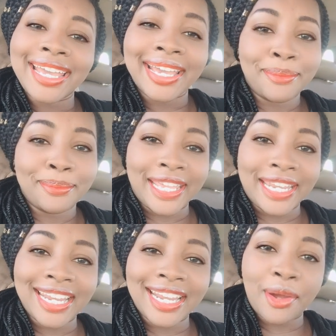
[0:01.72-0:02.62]
I'm
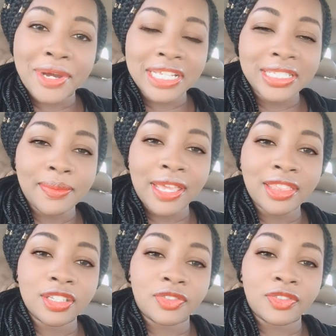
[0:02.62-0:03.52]
Benny, and I wanted to make
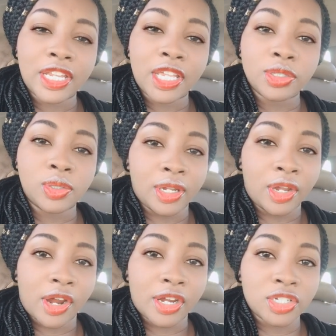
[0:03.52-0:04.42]
this video to
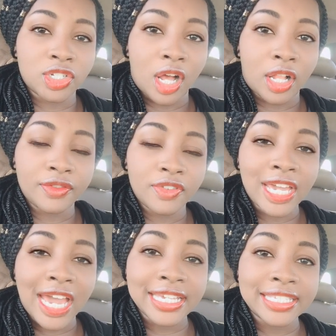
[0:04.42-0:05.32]
encourage all of you
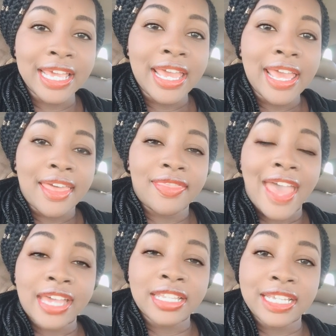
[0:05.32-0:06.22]
guys
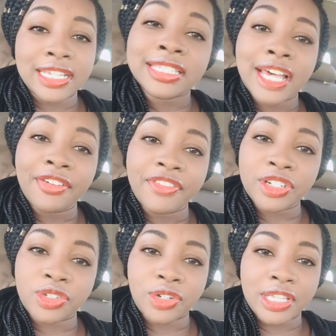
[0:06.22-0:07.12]
that did suffer
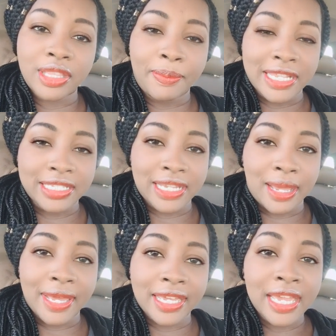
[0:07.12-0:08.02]
during the
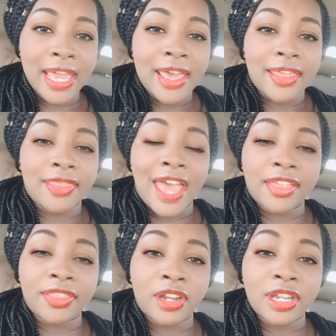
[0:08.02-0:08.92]
pandemic
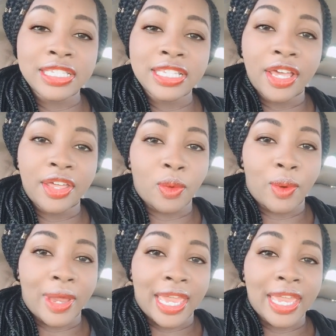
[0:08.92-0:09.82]
that there is another
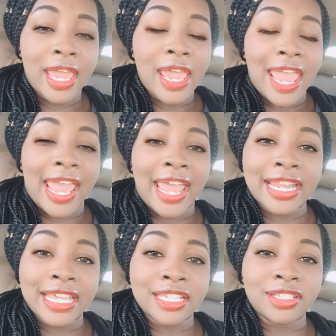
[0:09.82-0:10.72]
way,
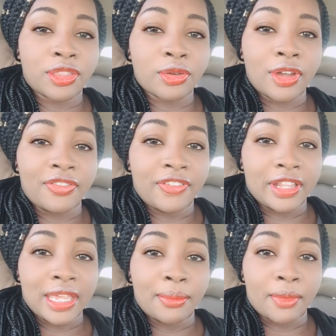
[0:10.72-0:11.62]
and it's through
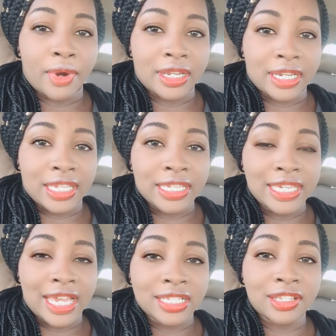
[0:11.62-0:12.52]
affiliate marketing.
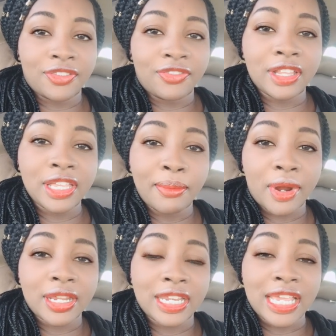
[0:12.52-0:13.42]
Yes, affiliate
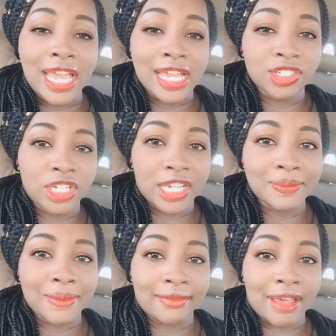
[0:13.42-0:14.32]
marketing has
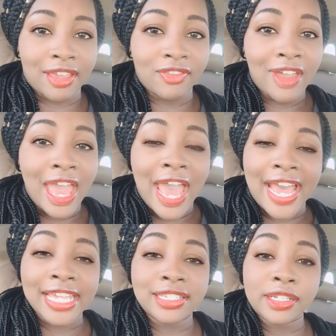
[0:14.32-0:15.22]
changed my life.
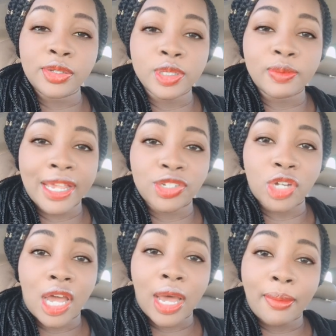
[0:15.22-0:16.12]
I did lose my
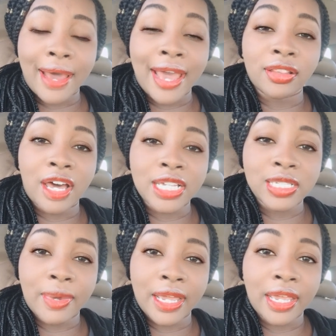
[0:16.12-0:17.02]
job. I
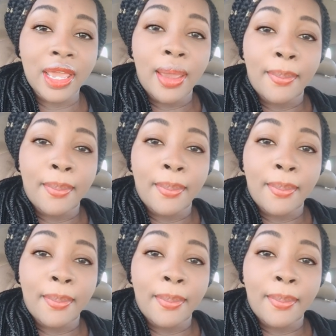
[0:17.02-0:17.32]
lost my